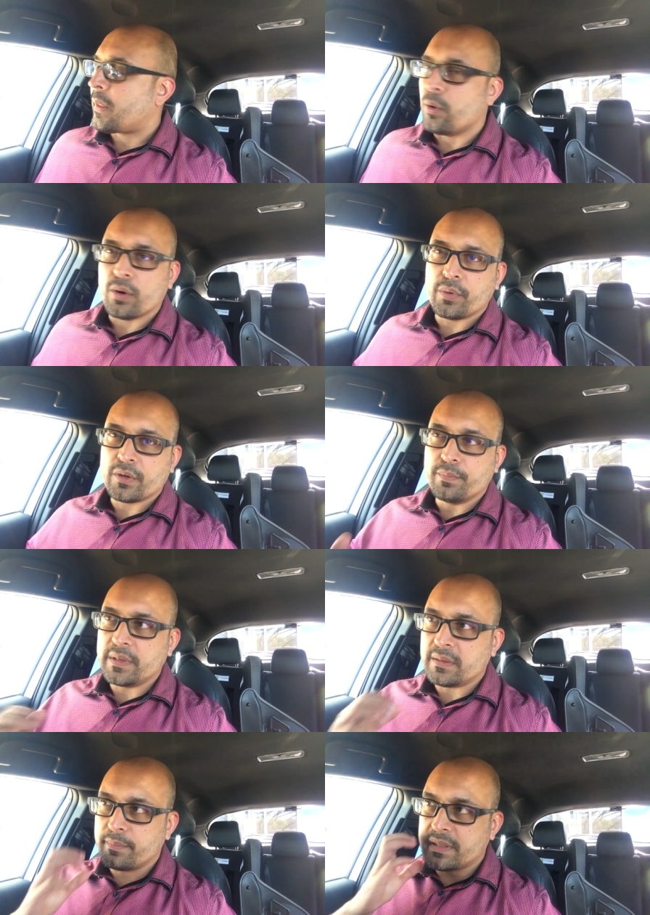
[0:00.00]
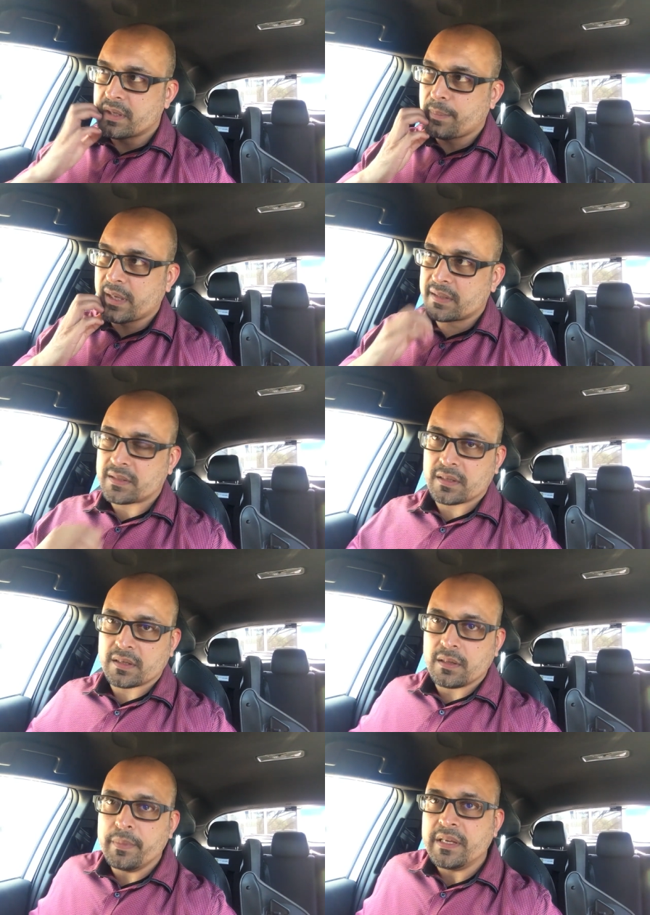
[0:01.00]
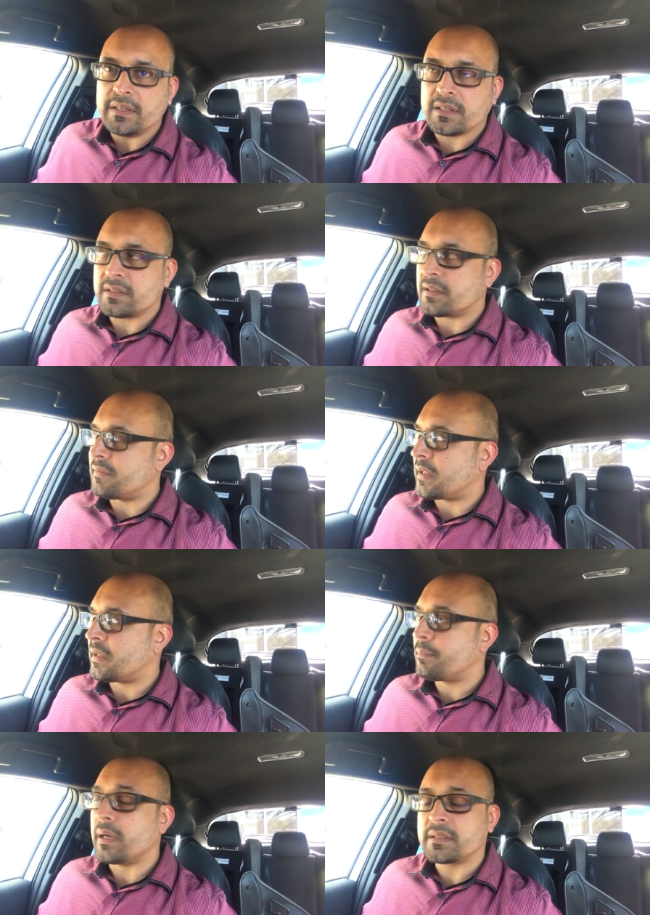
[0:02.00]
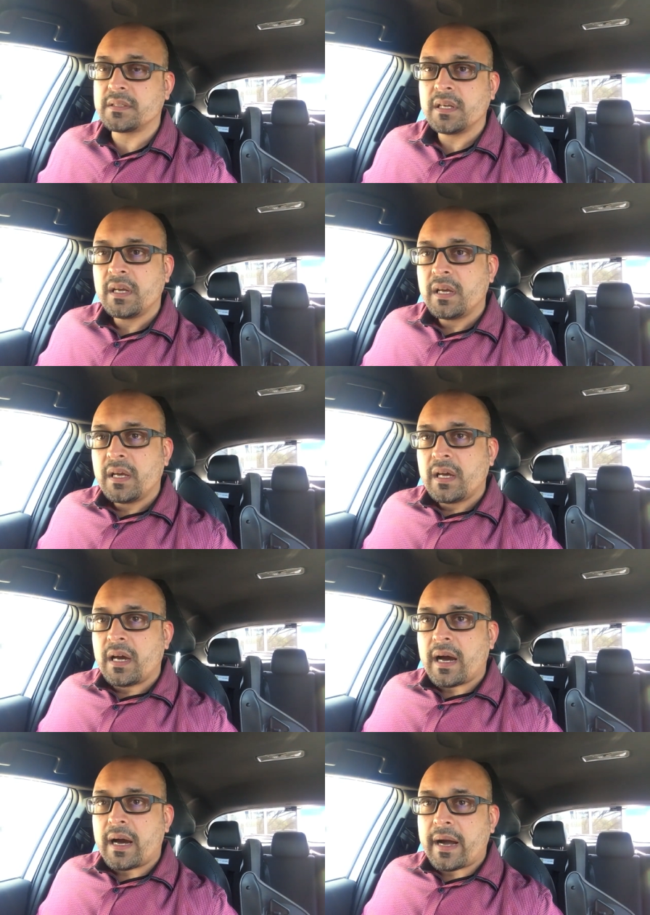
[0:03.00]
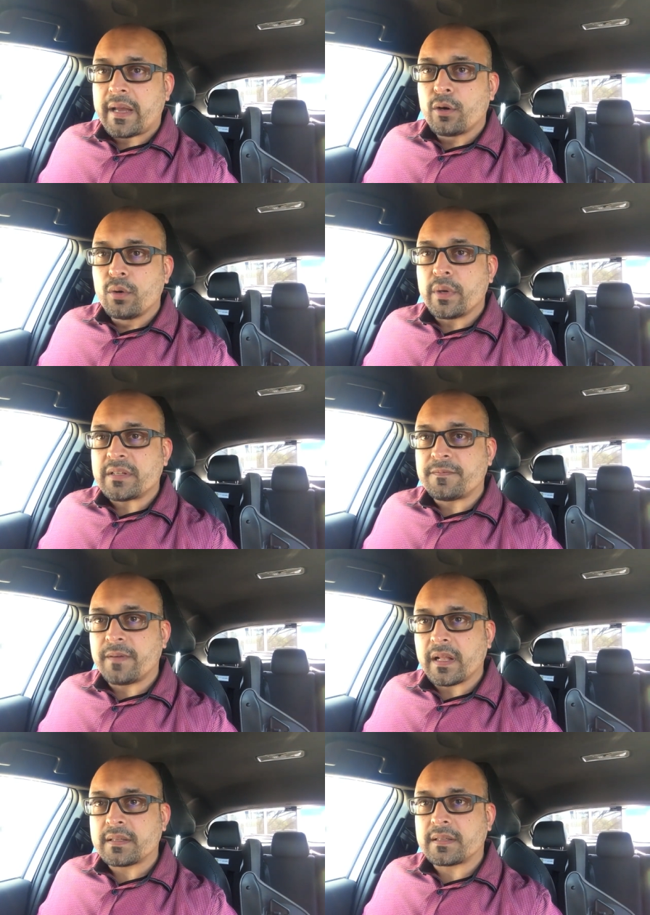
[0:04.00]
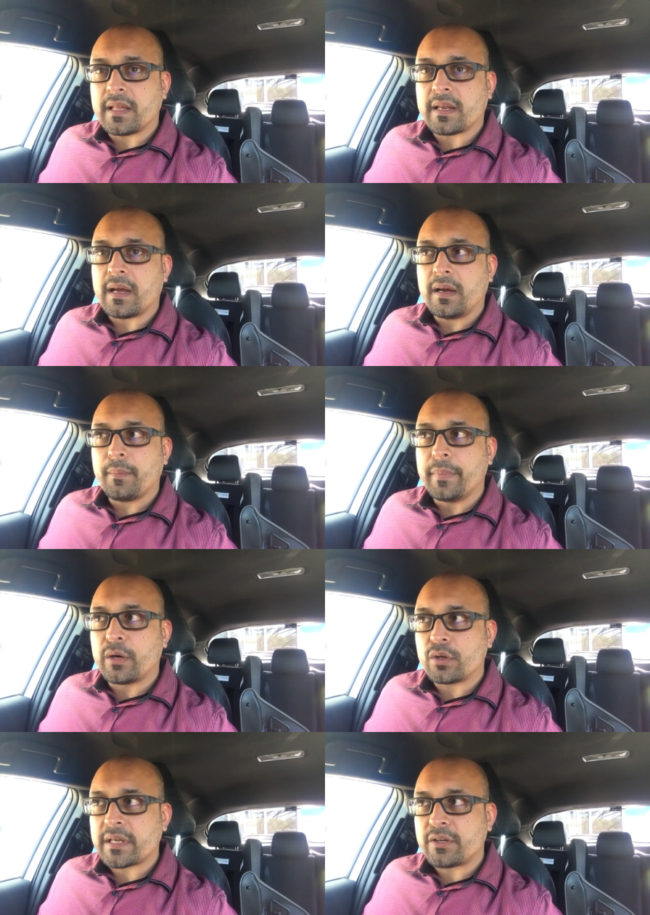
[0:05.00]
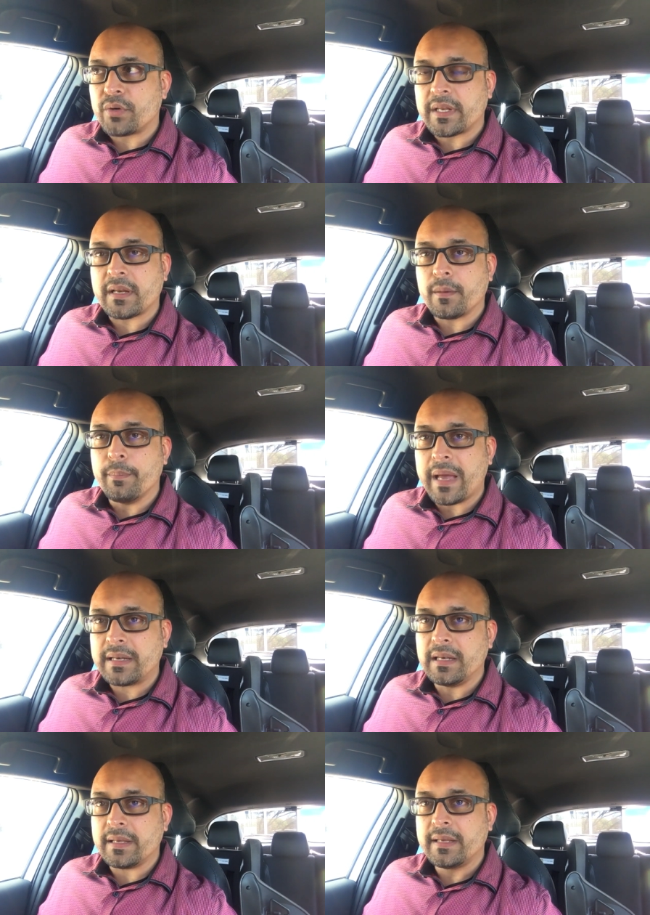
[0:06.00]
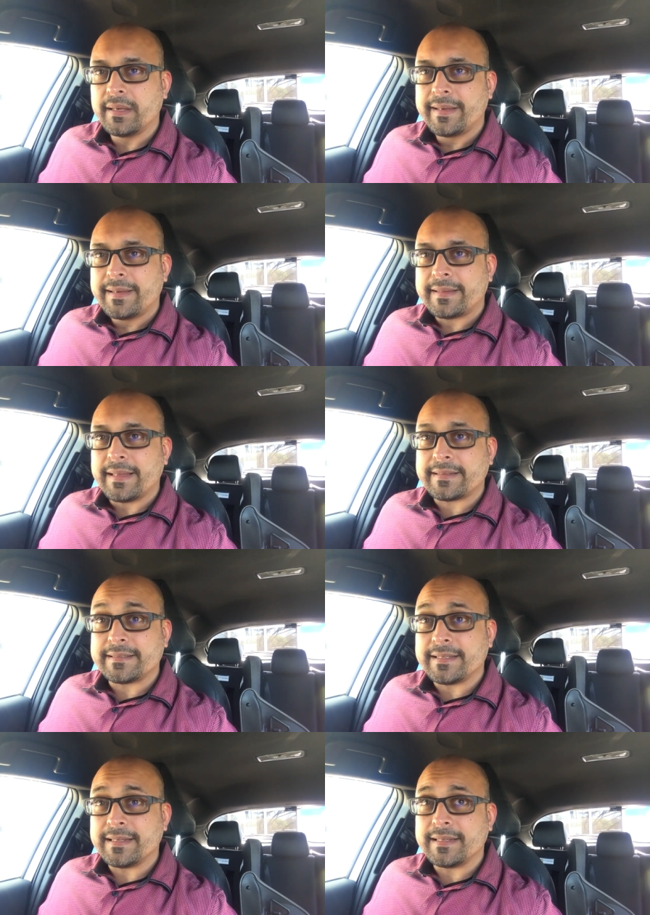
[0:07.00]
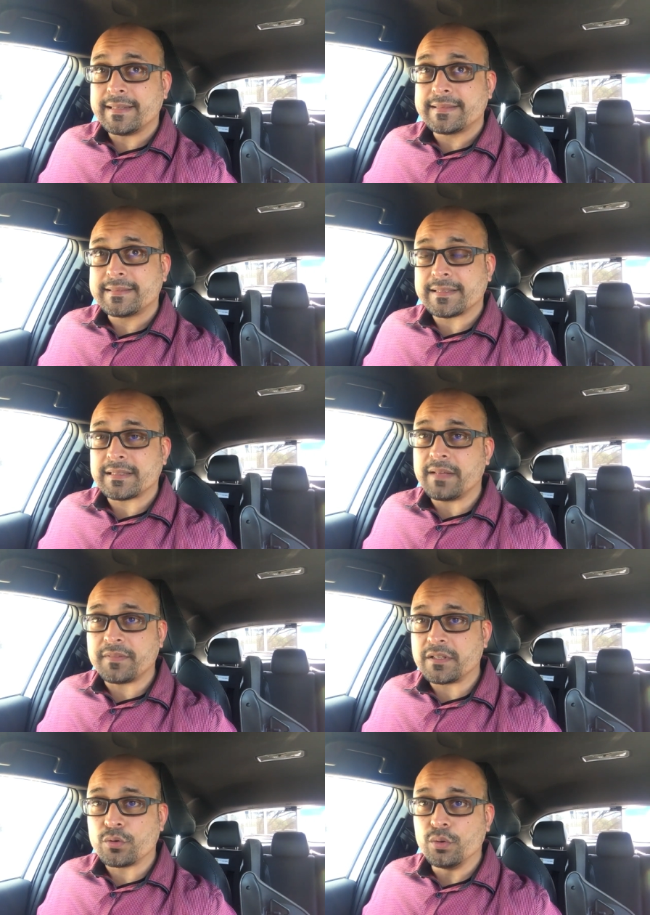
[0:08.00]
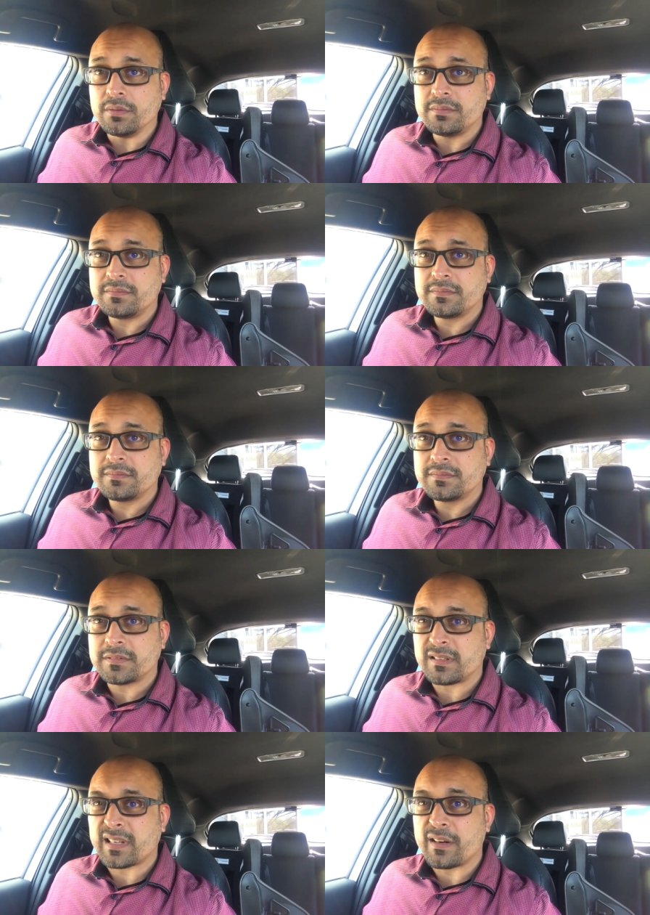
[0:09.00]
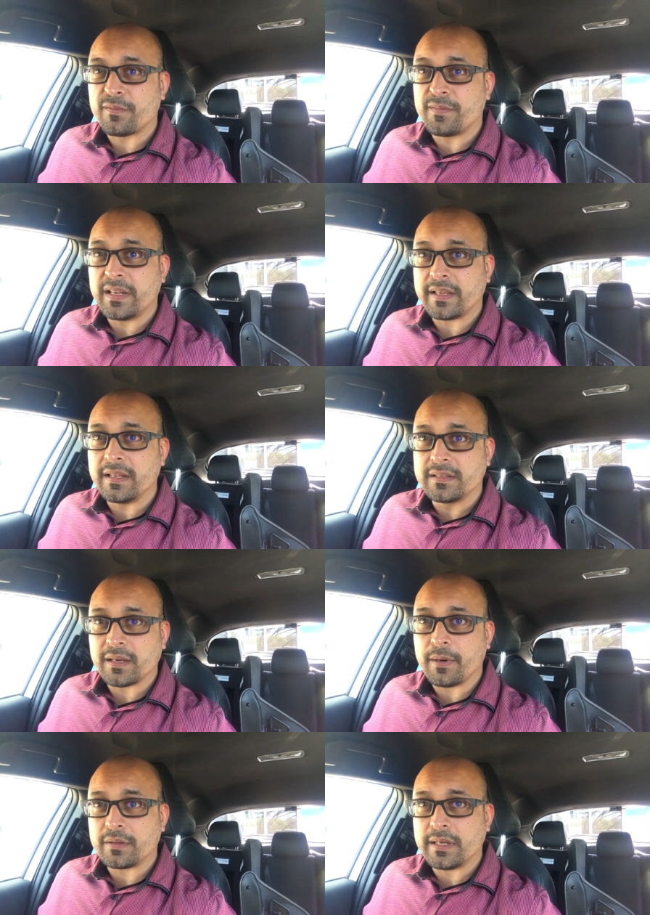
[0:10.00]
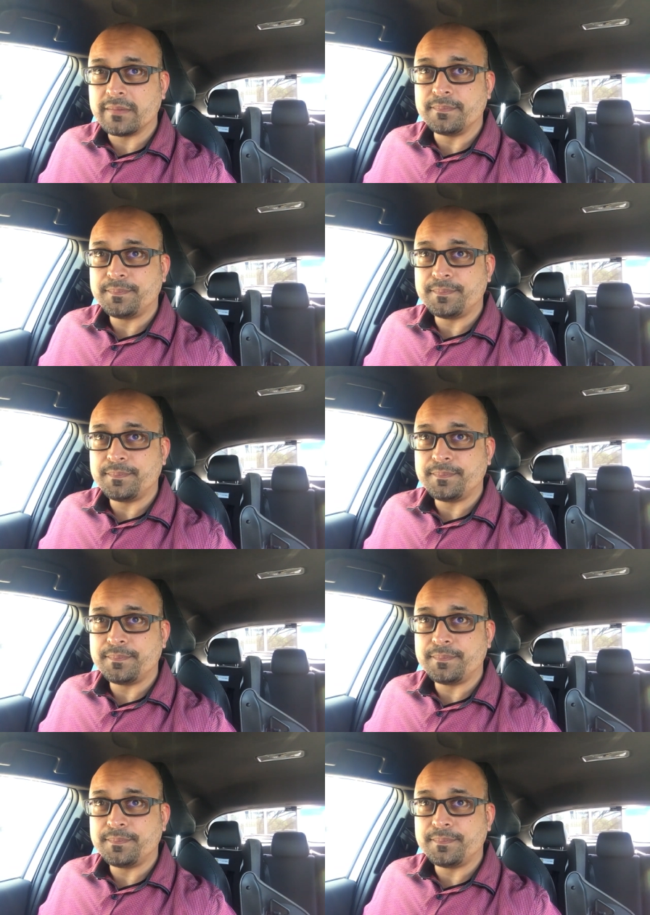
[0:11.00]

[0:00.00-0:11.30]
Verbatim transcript: Or we would meet up at the beach and stuff like that. But I always felt that because I treated her badly, that she just left the school. I was kind of feeling guilty about that.